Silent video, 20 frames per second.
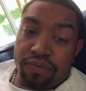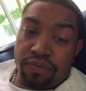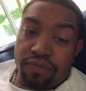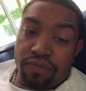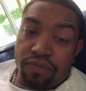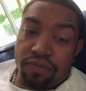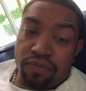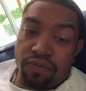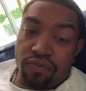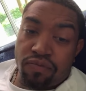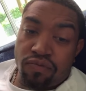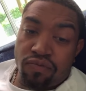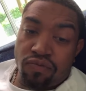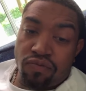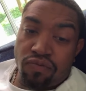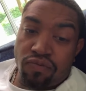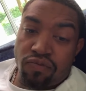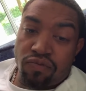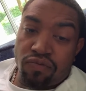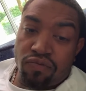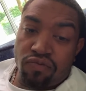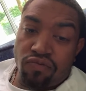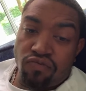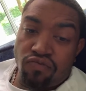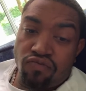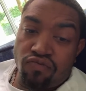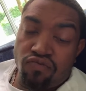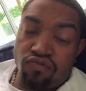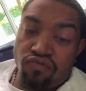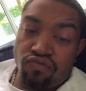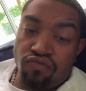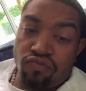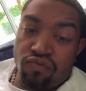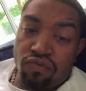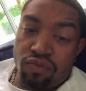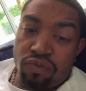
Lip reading: (silence)